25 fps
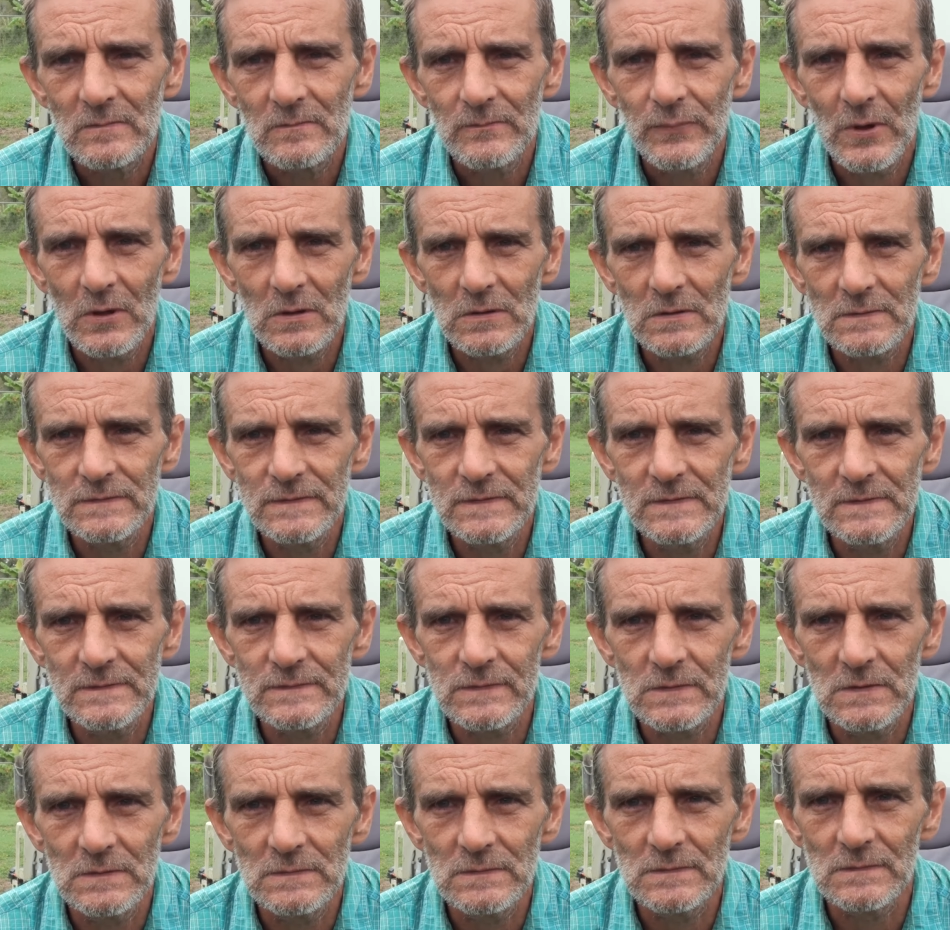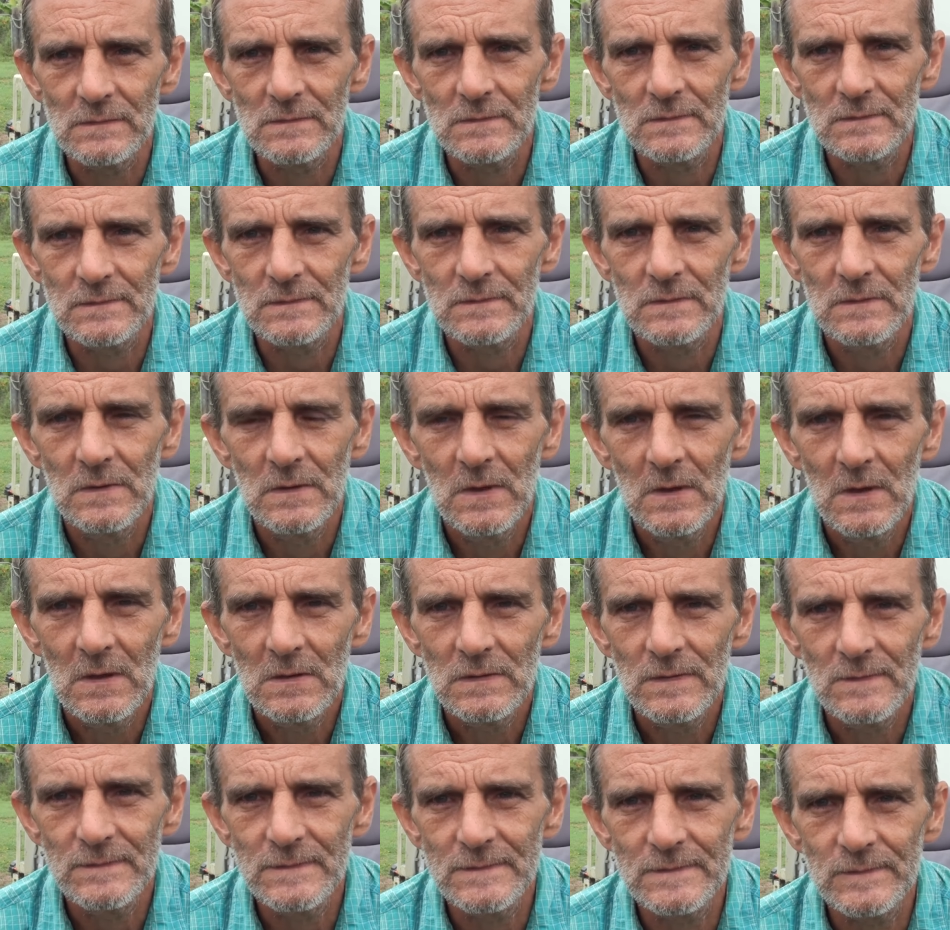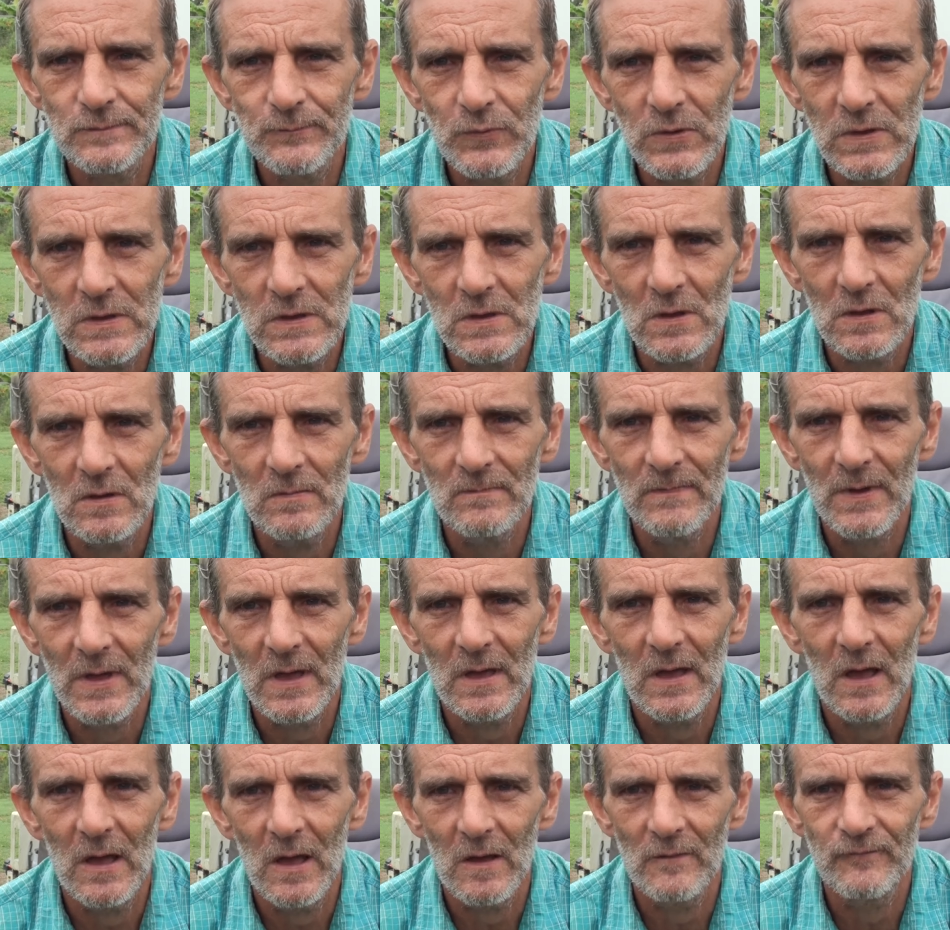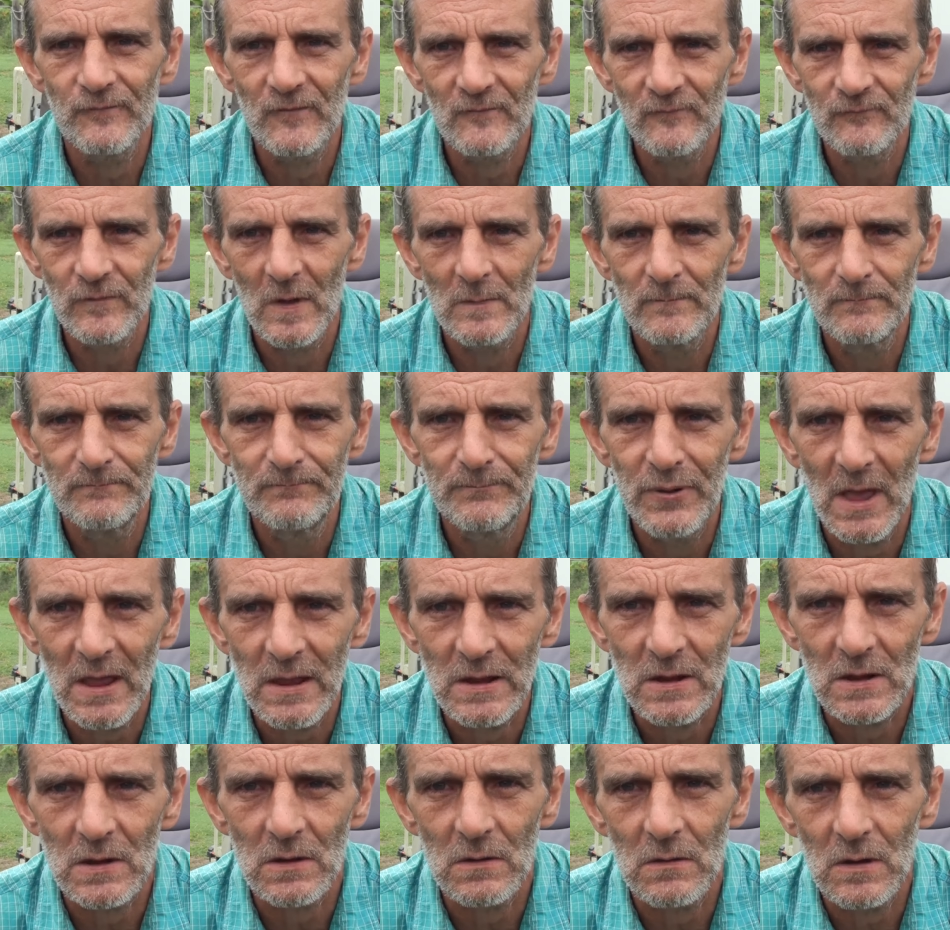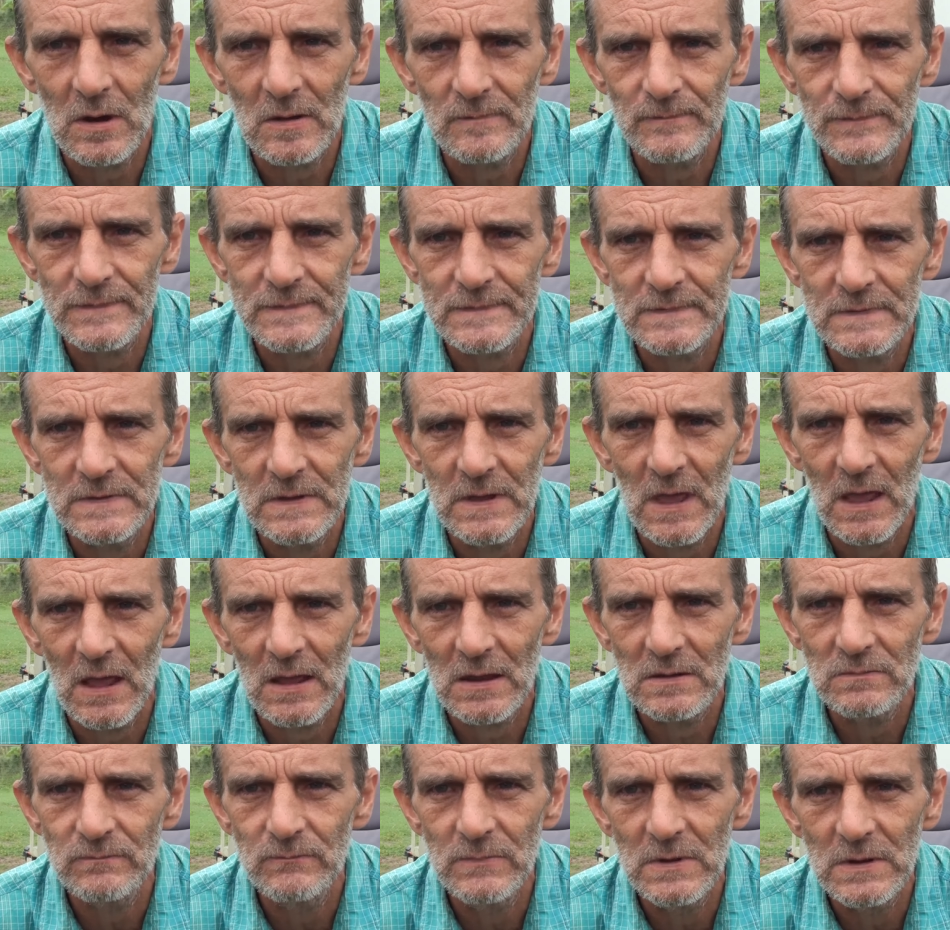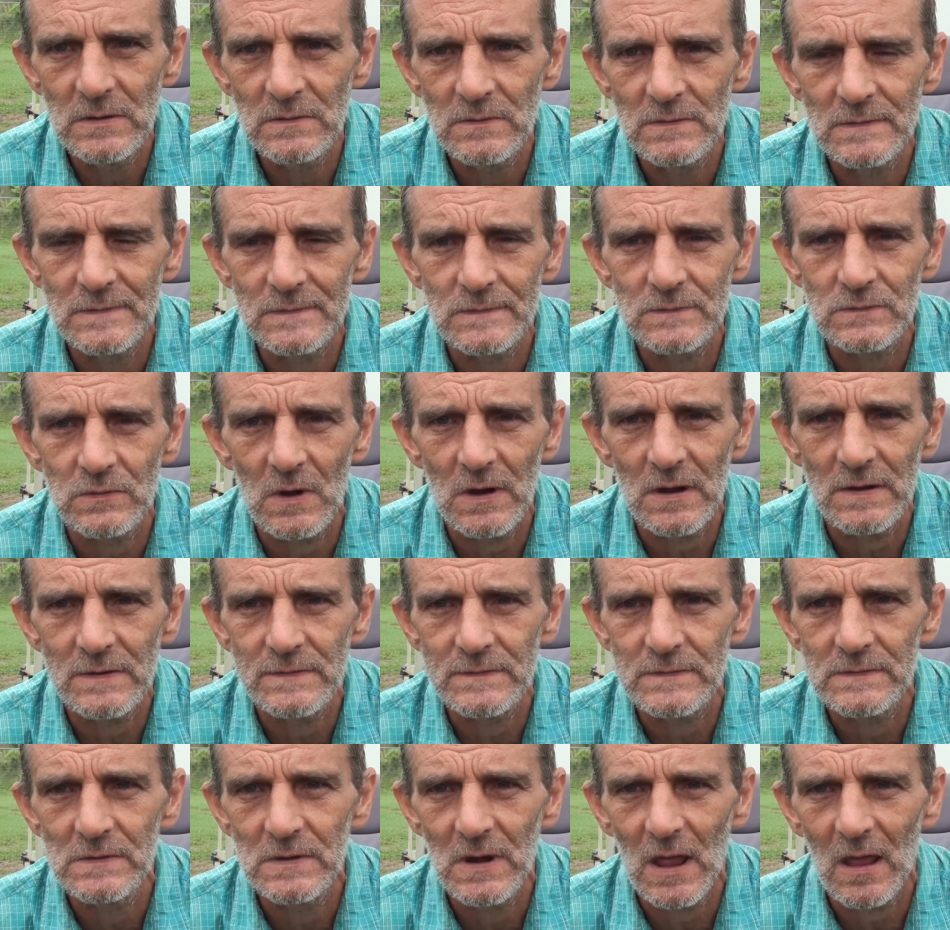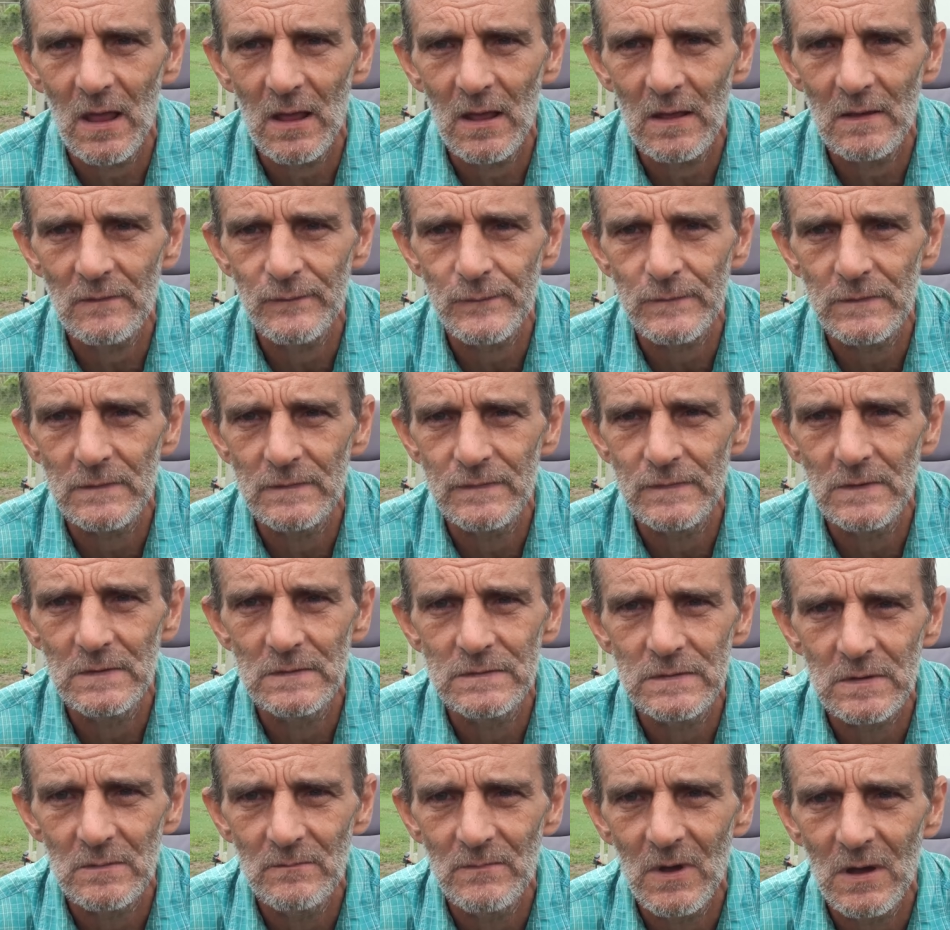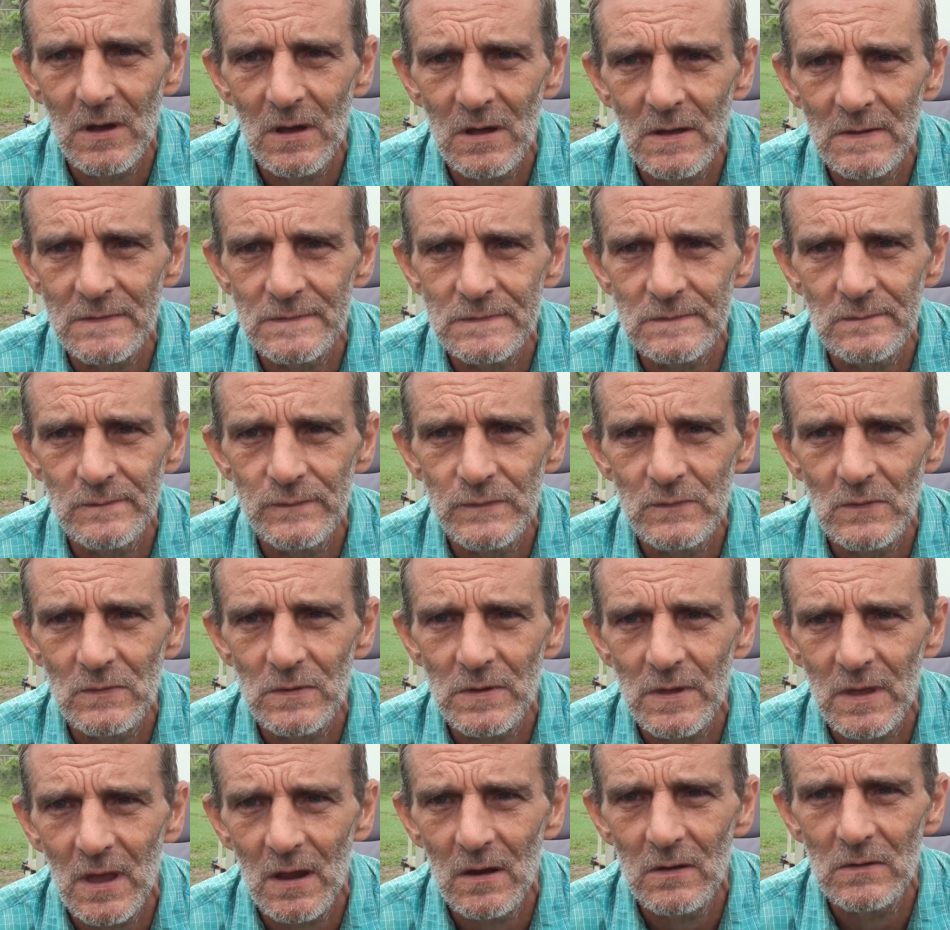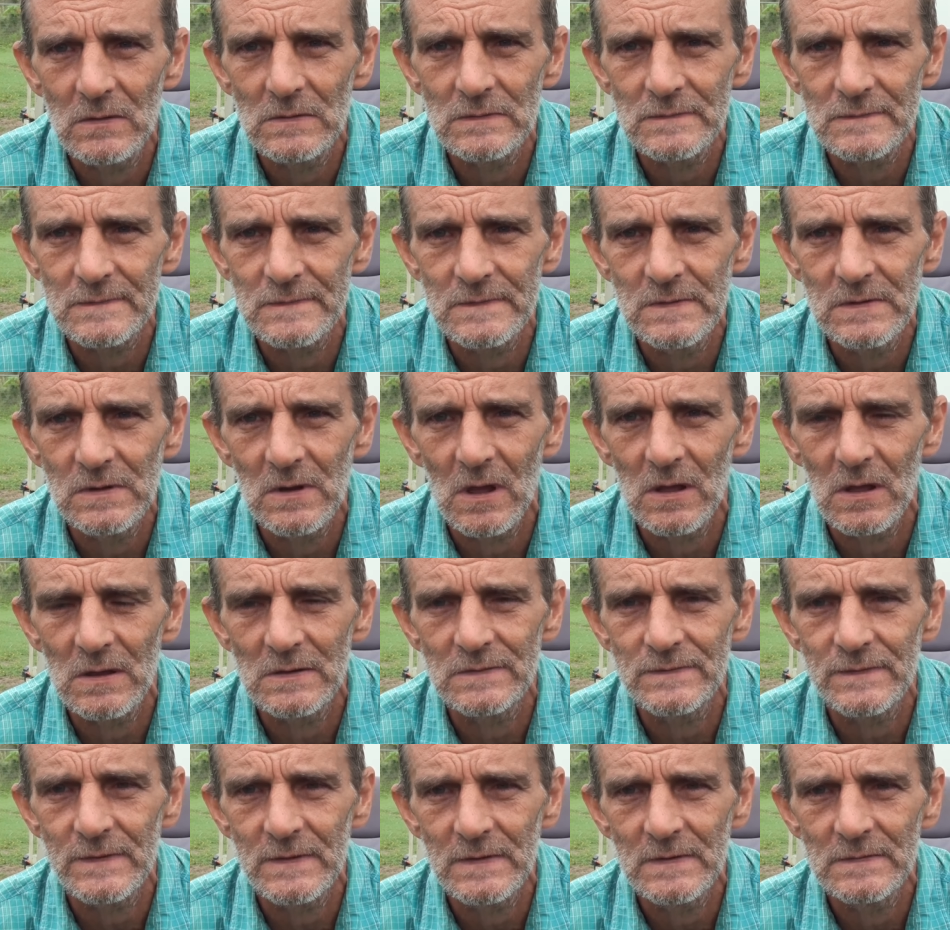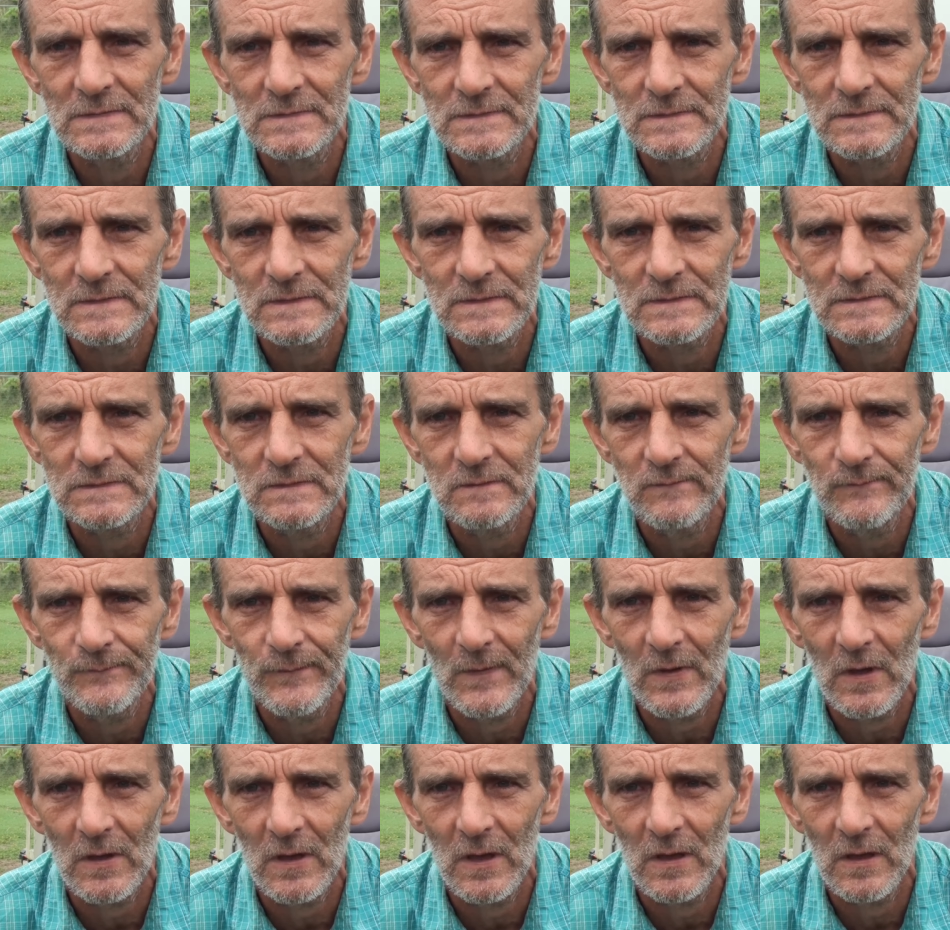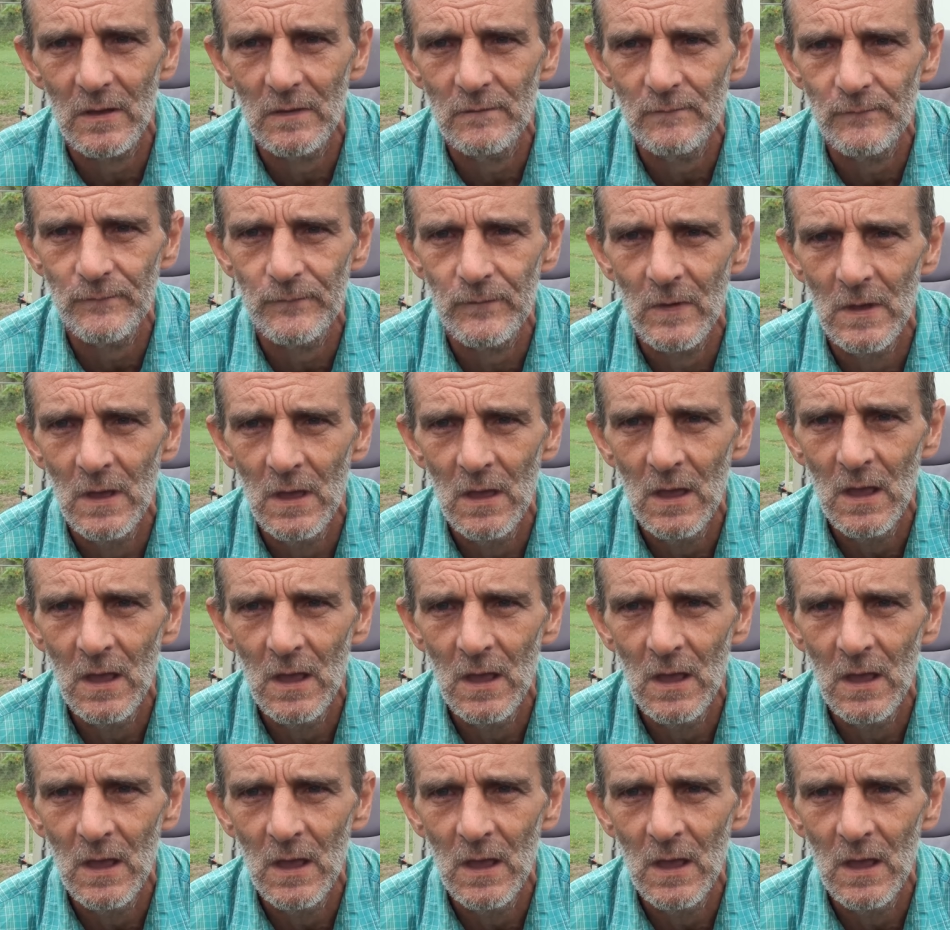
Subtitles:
politicians that speak on behalf of a bankruptcy administration after the demise of your currency 1965,